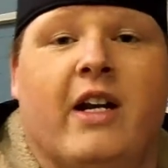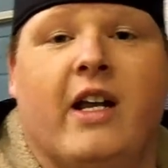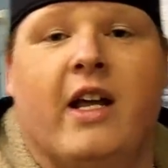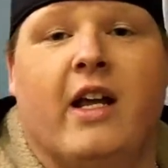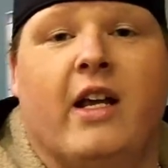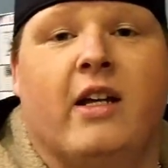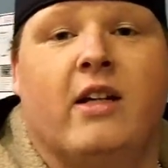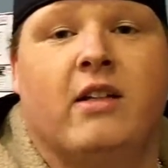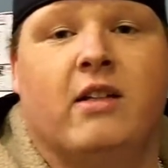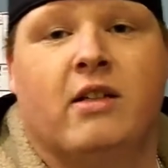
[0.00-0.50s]

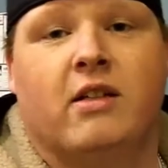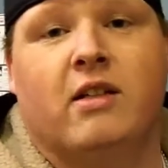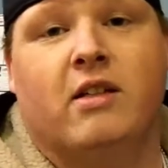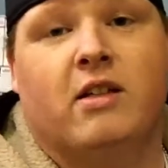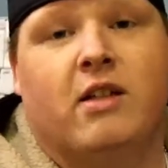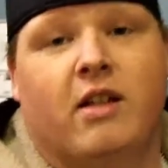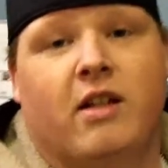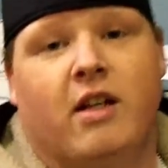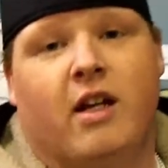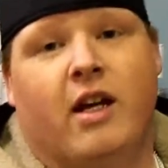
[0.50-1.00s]
day,
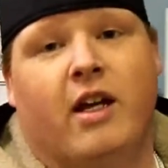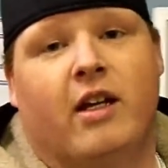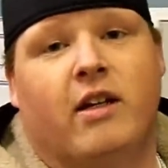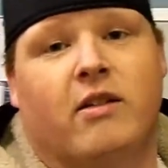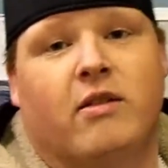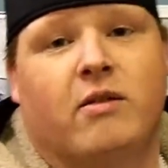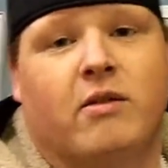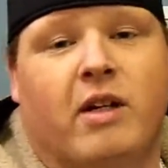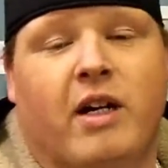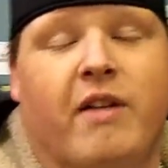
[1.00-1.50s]
good night,
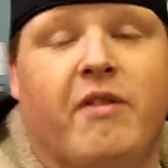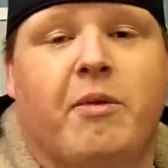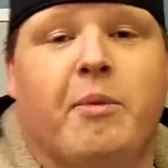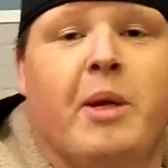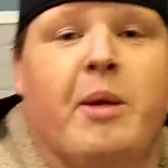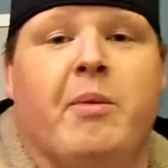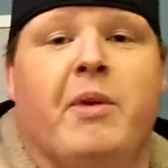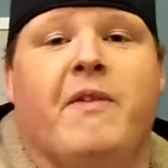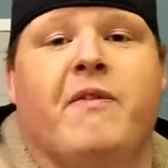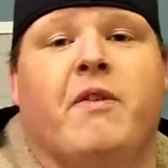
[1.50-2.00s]
whatever it may
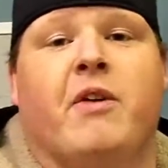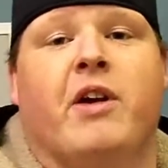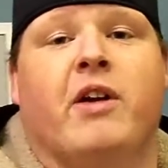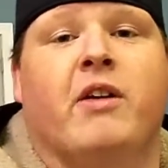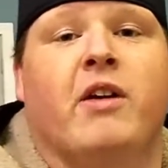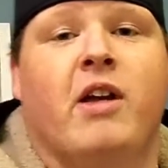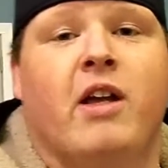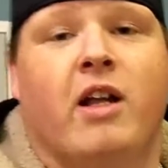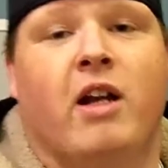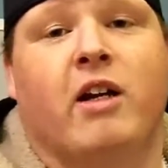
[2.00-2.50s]
be for you.
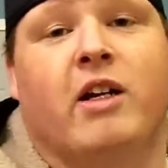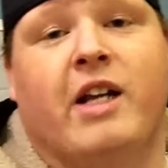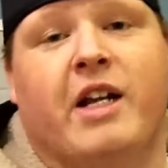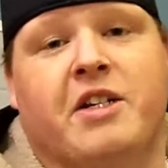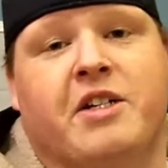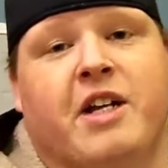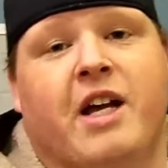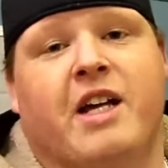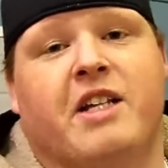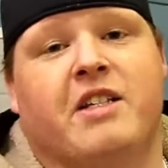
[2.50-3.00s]
I'll catch
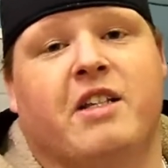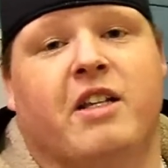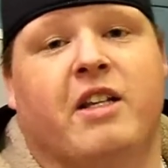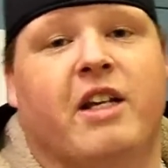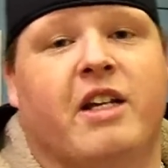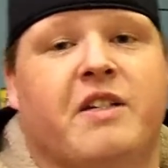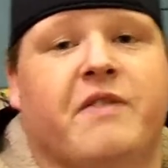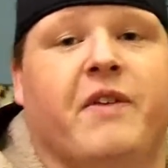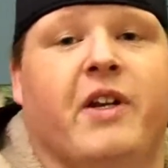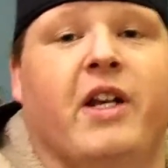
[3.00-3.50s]
you guys on the
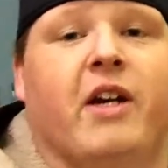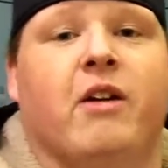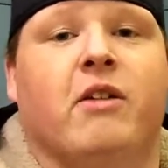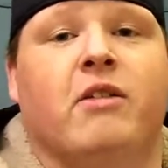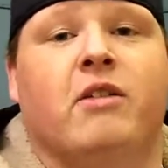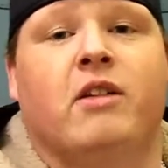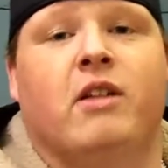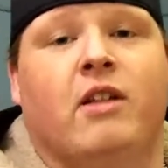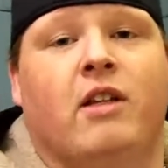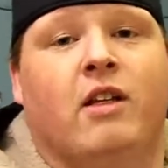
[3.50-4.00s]
next video.
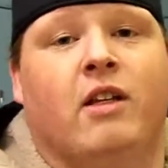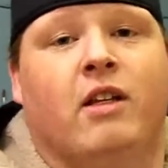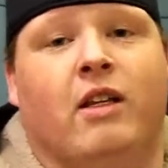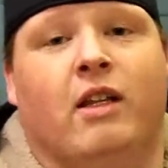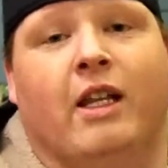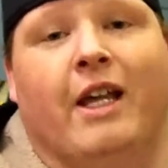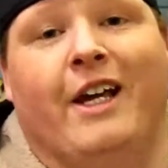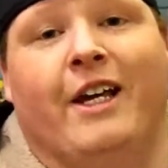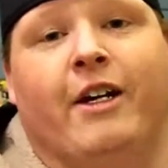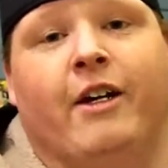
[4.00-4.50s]

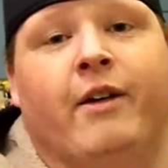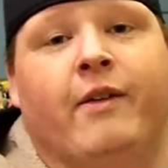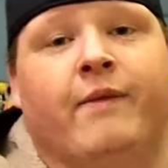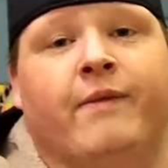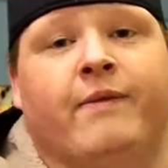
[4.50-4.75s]
Later.